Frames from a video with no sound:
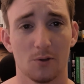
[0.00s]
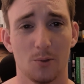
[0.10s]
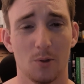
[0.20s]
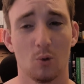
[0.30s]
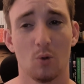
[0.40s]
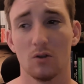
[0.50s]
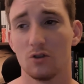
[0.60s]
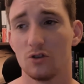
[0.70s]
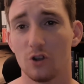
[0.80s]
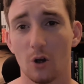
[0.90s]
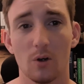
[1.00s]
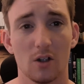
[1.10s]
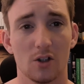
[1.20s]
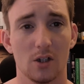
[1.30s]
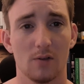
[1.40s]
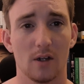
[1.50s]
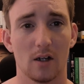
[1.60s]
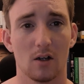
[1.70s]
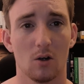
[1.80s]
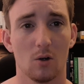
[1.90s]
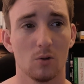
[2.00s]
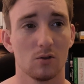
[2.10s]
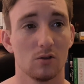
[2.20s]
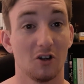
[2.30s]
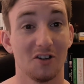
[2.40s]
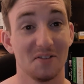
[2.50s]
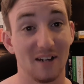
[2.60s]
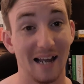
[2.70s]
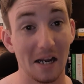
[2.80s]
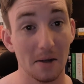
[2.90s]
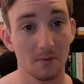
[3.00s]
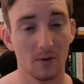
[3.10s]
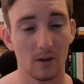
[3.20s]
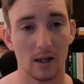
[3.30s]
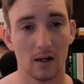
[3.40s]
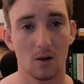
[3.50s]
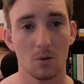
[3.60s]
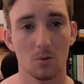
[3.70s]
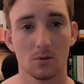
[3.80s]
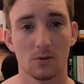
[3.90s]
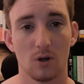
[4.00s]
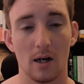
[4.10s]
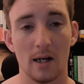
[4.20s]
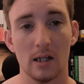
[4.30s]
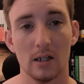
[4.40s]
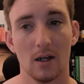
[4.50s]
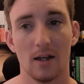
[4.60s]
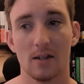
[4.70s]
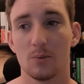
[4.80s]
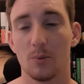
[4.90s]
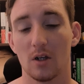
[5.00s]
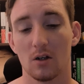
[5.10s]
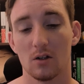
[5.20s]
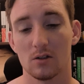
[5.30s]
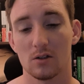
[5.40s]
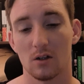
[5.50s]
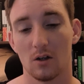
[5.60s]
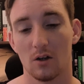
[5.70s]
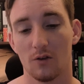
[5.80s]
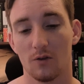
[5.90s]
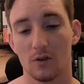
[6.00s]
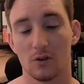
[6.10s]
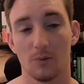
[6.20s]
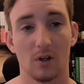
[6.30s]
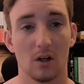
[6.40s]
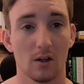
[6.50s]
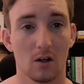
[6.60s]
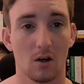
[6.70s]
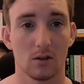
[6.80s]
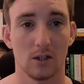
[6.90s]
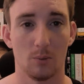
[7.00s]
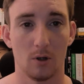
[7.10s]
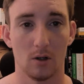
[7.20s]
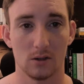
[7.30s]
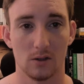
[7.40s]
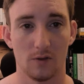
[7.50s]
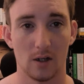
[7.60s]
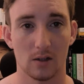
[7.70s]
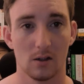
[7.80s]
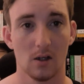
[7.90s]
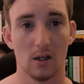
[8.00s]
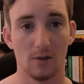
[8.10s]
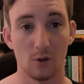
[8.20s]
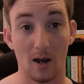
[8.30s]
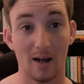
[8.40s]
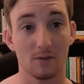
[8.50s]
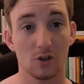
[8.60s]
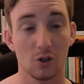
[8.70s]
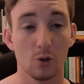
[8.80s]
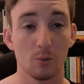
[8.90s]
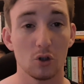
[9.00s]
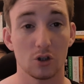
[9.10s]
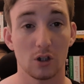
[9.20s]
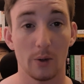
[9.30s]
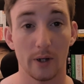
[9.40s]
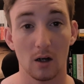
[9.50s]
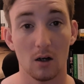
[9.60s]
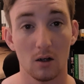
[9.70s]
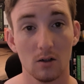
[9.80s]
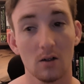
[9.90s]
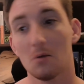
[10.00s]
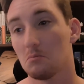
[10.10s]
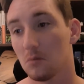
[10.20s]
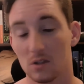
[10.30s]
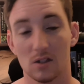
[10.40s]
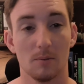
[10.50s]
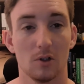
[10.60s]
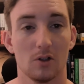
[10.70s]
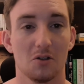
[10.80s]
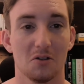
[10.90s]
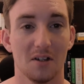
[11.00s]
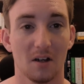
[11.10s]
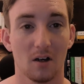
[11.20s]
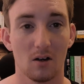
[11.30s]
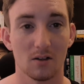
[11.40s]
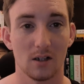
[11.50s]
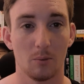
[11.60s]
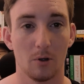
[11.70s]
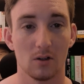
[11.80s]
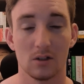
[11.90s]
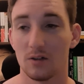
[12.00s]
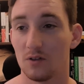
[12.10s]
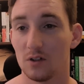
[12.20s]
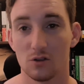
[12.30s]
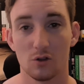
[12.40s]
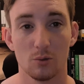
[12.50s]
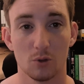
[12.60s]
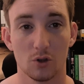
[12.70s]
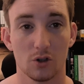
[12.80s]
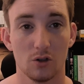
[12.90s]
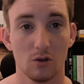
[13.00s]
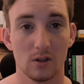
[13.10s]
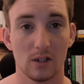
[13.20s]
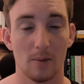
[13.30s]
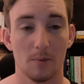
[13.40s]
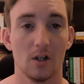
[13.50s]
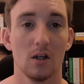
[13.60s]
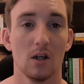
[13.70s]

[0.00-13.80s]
people don't achieve their goals, don't even aim for their goals, right? Is because of something like the cocktail party effect. If you have too much going on, similar to in a cocktail party, if there's too much noise happening,